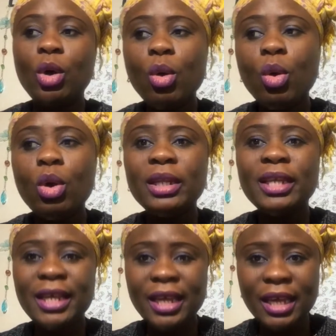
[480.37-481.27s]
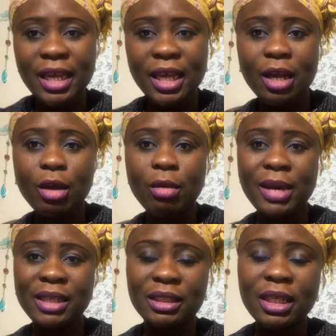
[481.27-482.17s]
your own
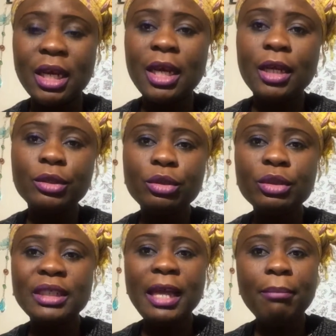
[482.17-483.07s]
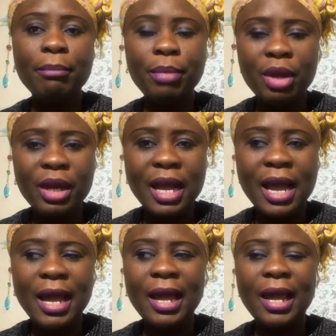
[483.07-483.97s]
e-commerce using
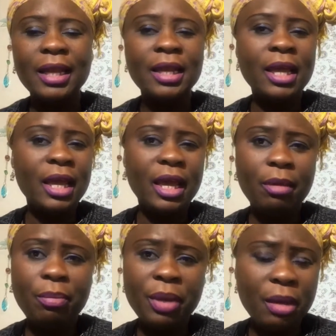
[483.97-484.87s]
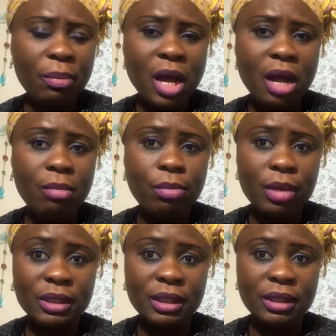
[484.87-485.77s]
Blogger and a PayPal
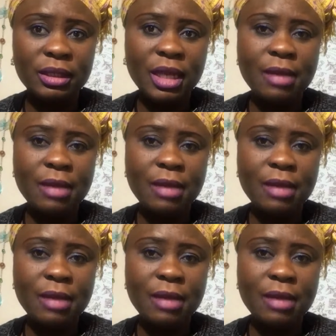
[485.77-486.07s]
button.